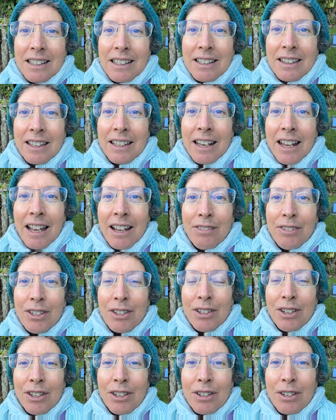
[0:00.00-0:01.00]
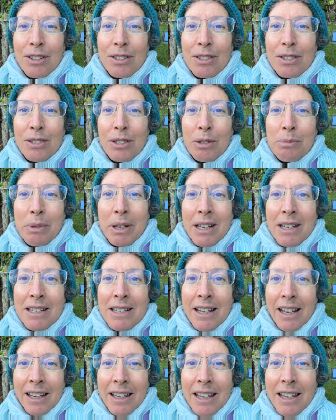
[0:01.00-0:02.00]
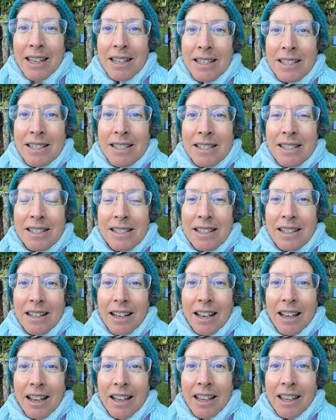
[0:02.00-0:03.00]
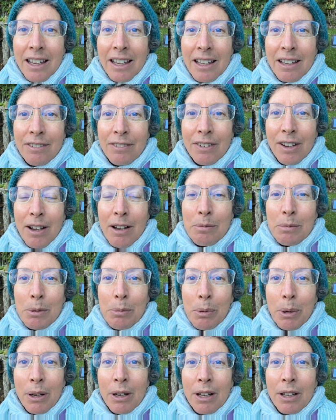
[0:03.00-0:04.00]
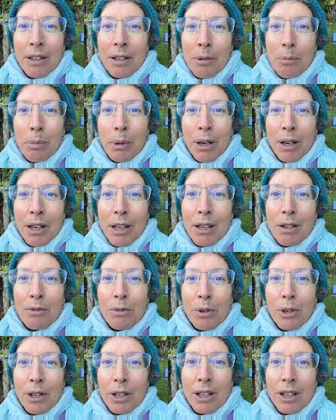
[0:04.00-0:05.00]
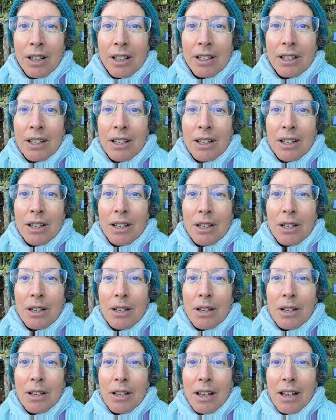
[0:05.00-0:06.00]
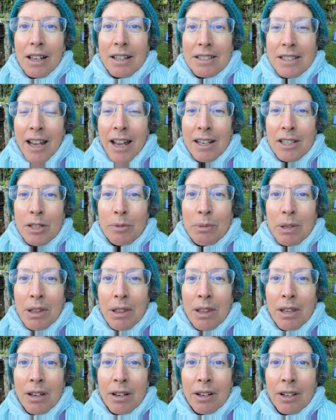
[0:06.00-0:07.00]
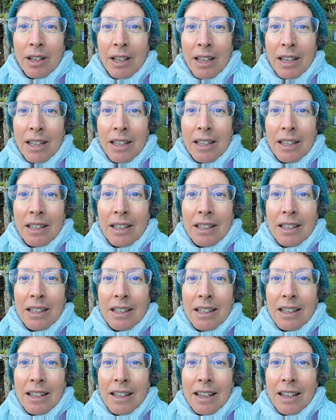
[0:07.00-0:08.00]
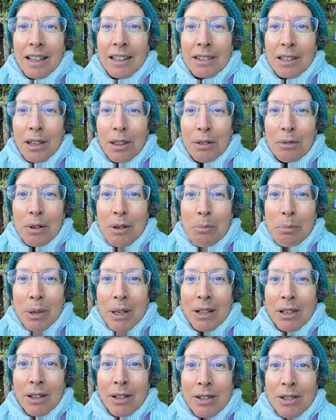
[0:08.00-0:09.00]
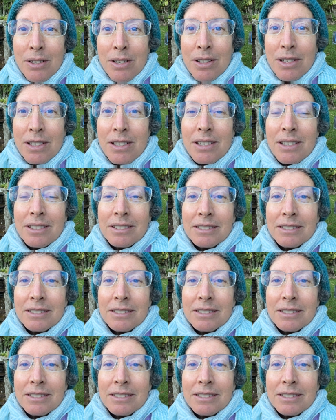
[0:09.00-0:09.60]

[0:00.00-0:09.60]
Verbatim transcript: that after so many decades, I have come upon a body of work, attachment theory, and the three pillars,